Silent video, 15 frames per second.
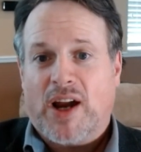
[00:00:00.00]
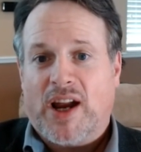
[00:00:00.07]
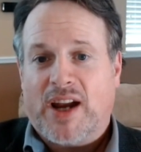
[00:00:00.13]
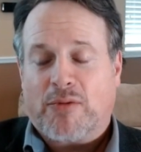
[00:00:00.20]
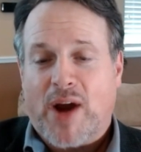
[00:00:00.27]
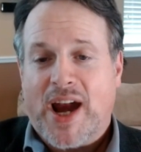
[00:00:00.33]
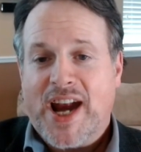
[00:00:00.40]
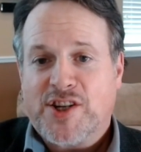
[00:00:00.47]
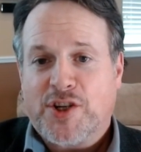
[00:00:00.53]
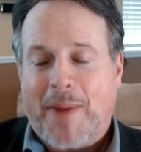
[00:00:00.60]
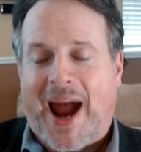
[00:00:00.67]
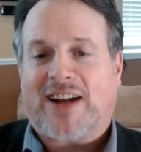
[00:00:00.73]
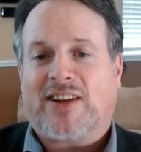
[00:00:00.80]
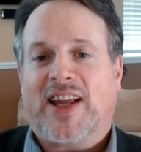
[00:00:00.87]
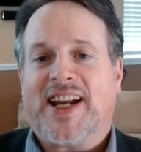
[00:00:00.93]
it raged
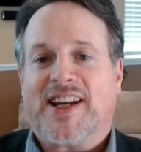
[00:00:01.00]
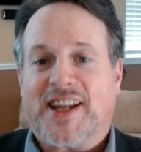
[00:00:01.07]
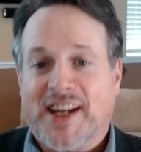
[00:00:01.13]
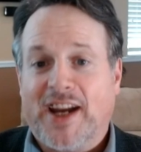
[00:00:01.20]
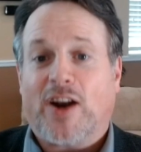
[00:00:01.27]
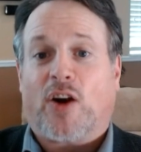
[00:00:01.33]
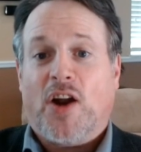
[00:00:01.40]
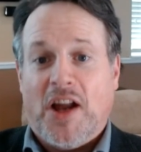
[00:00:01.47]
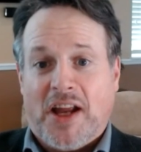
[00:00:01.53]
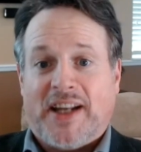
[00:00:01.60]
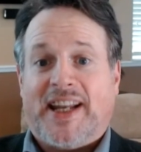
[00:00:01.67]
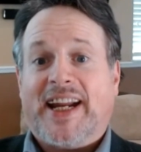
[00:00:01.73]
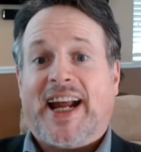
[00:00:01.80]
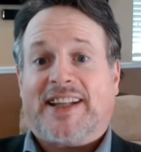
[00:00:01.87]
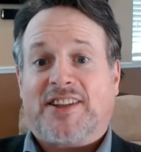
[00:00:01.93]
back late in the year
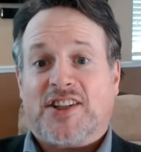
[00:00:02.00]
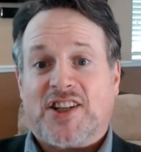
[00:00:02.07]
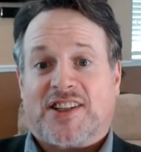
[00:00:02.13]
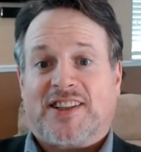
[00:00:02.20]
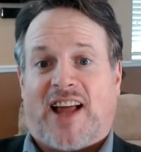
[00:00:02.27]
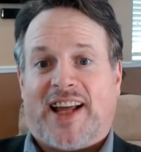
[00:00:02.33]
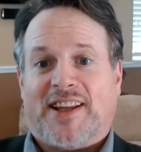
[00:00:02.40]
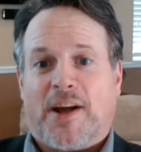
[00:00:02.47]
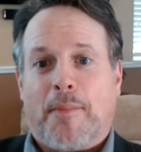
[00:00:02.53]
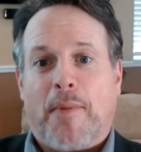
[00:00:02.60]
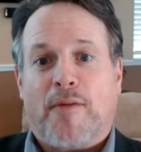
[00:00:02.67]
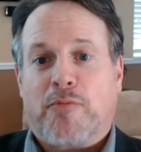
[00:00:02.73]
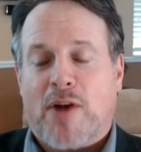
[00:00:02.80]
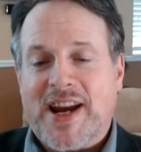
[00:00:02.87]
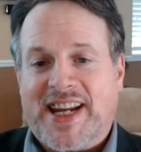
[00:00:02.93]
to get to just slightly
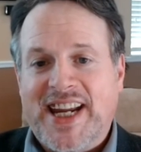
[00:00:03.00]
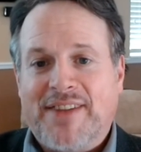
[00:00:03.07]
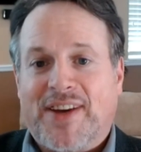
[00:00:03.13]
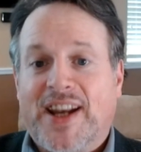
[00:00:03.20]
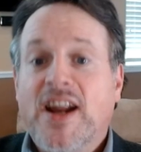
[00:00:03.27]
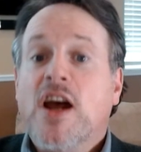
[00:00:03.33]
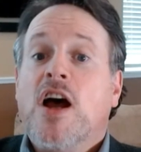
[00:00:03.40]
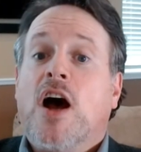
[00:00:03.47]
above break even.